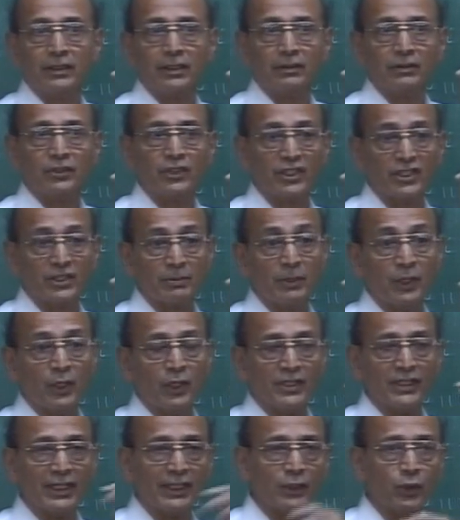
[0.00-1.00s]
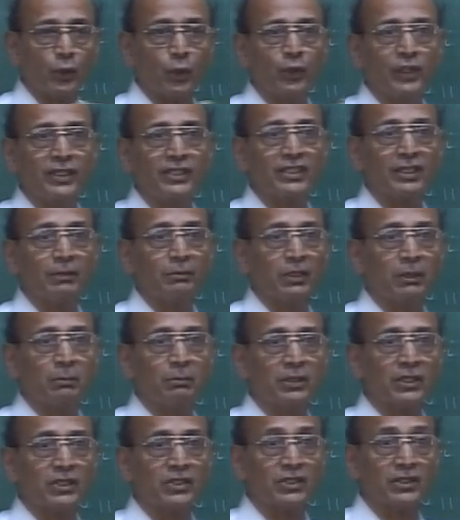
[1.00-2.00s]
Just because I throw in some
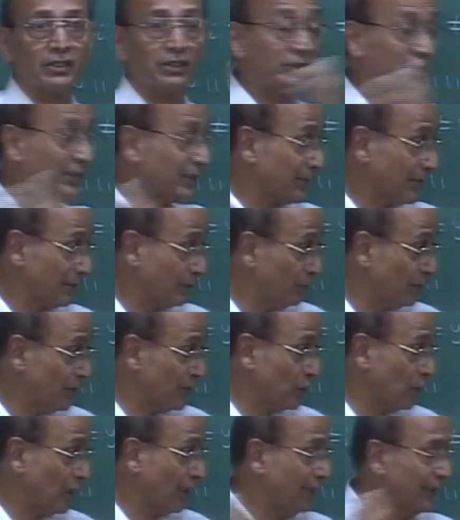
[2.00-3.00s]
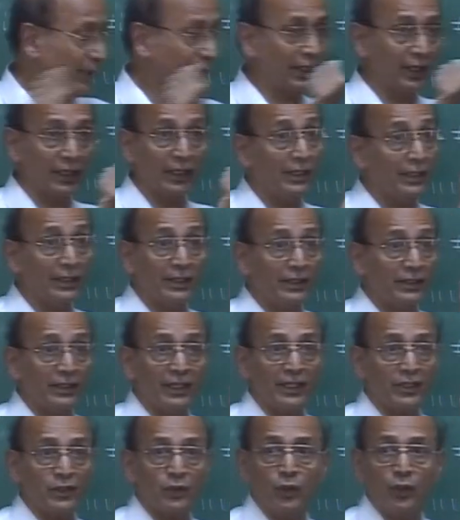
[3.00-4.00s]
numbers, we saw it there. There
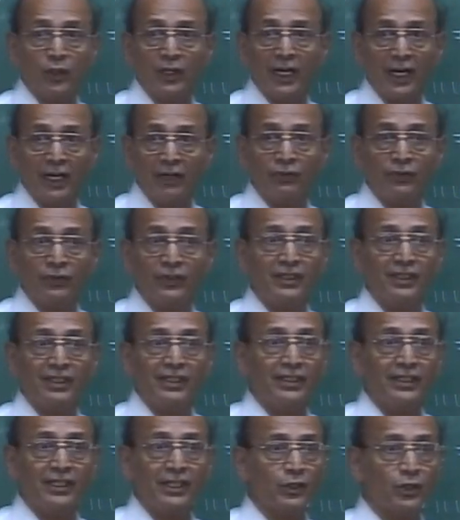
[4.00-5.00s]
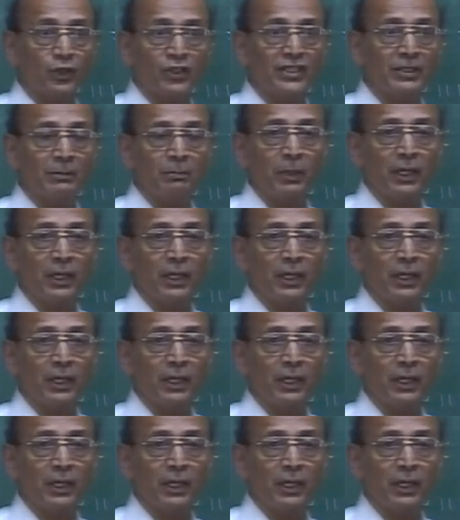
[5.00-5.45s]
is no graph. There is no simple